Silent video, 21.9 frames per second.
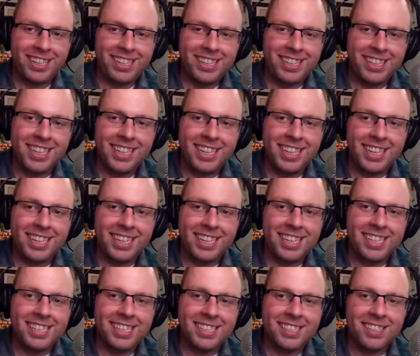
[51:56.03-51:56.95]
mm-hmm, that
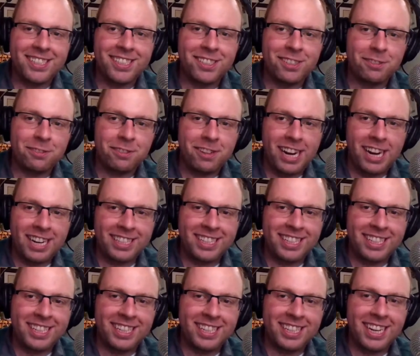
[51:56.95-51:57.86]
mm-hmm. is
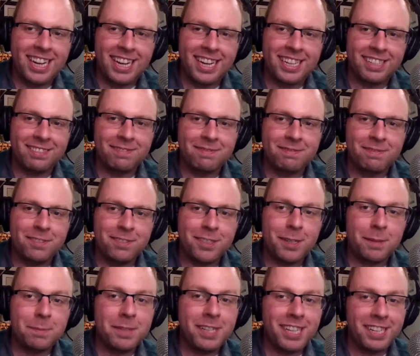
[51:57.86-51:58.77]
distracting and
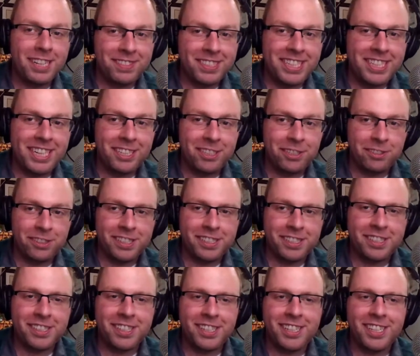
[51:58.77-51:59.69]
sometimes mm-hmm.
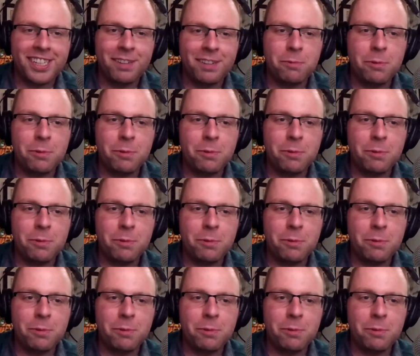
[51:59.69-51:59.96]
dangerous. Uh,